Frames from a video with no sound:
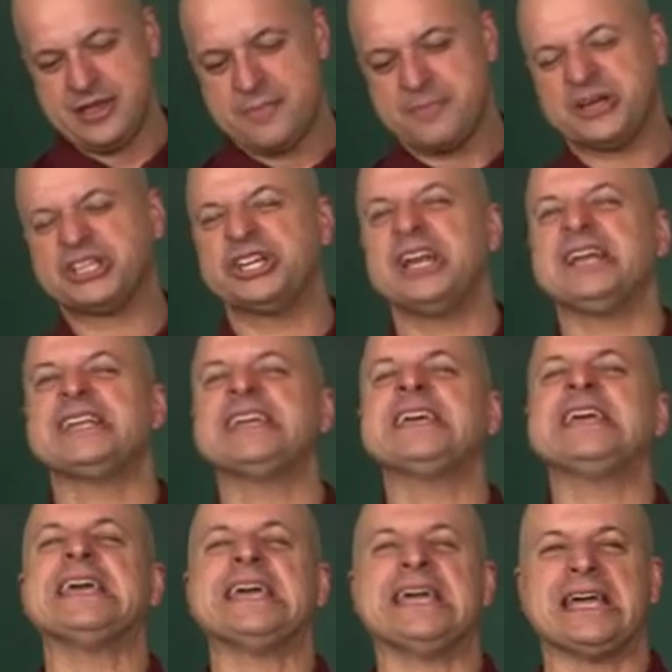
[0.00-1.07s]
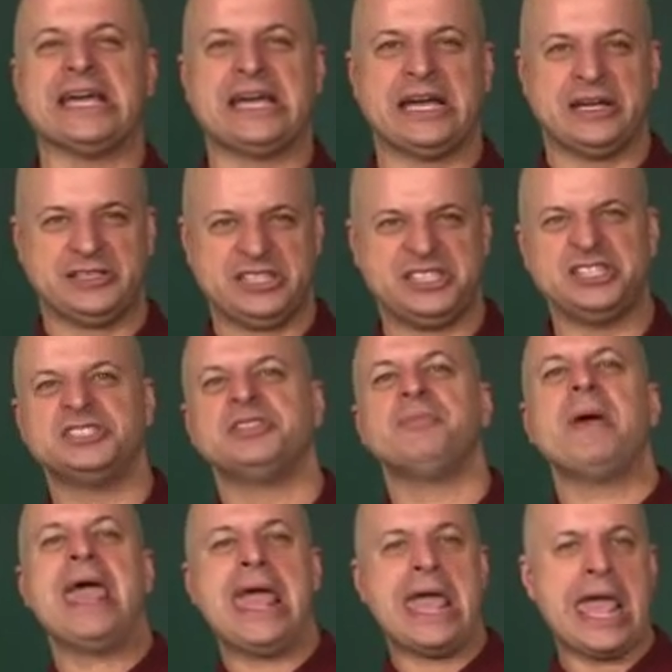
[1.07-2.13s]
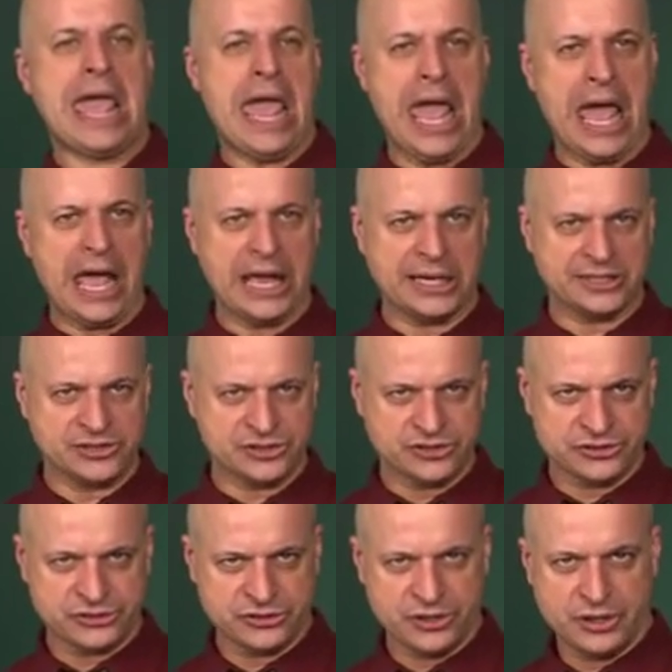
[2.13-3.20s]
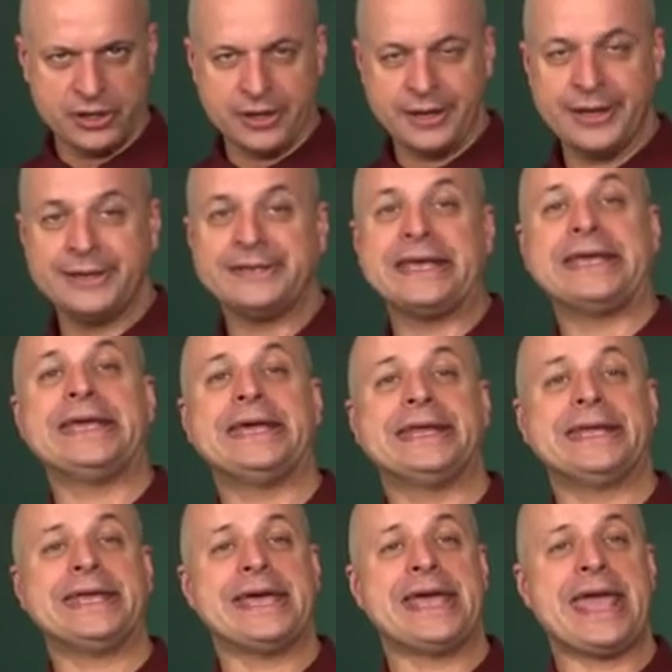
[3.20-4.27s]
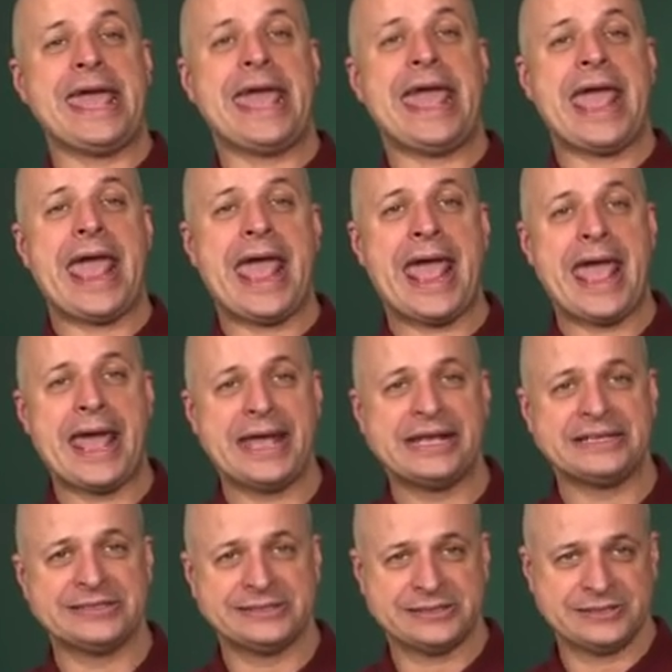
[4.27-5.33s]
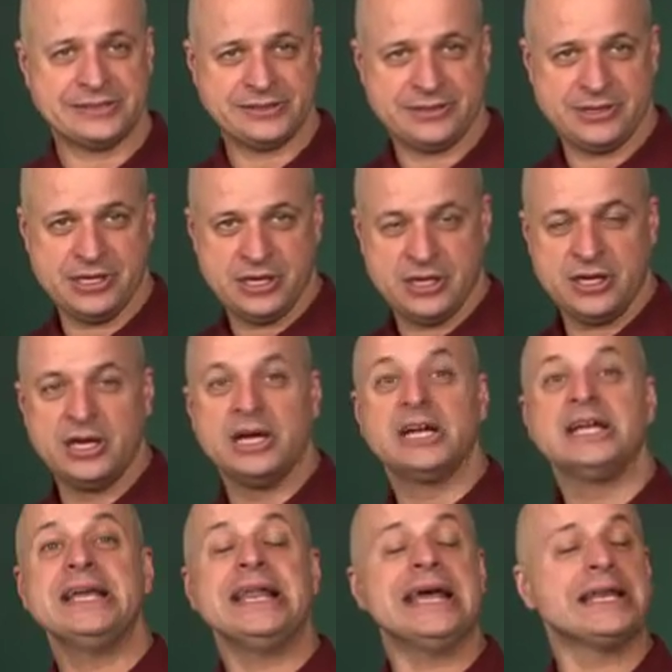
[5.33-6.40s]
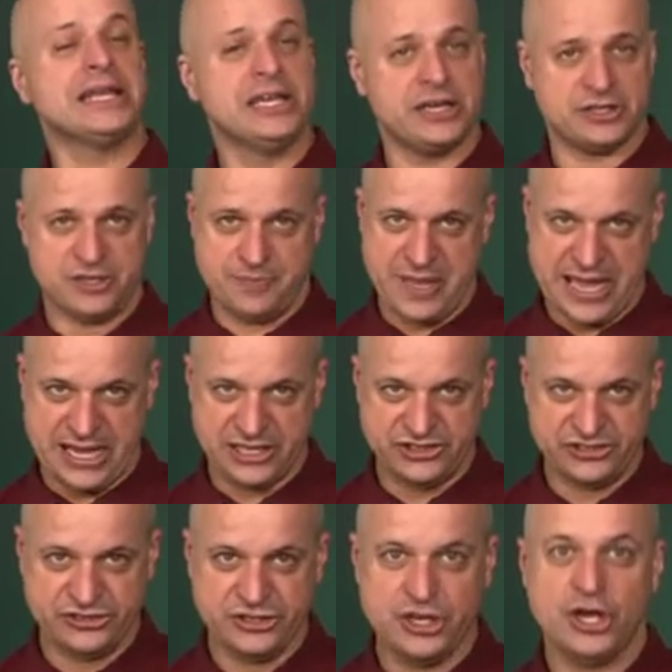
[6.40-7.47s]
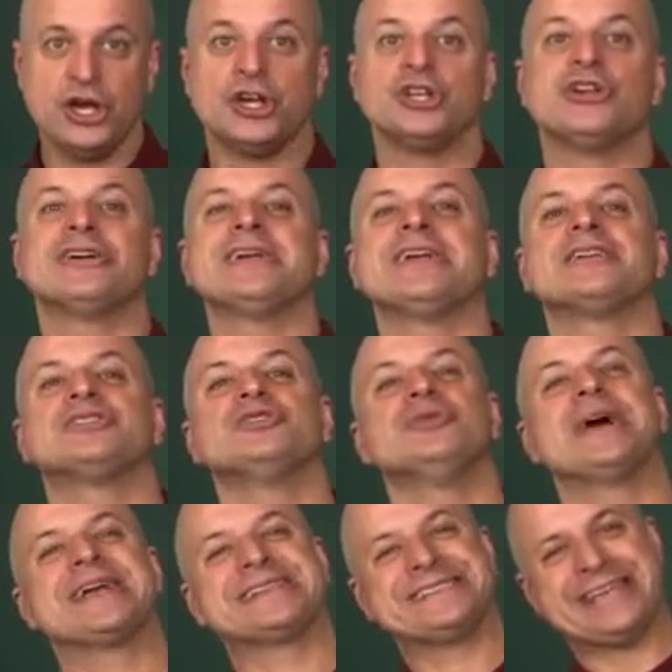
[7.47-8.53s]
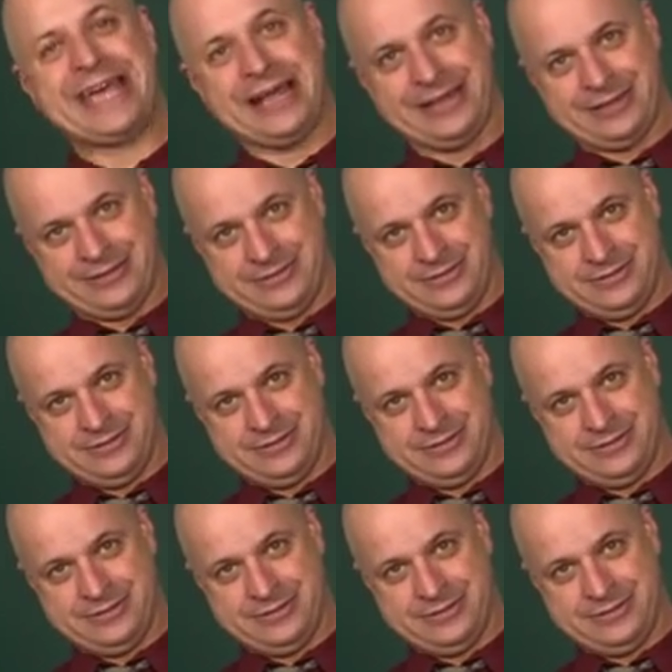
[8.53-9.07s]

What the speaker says: But you're not here to just pass. You're here to kick ass. You're not here to pass. You're here to excel.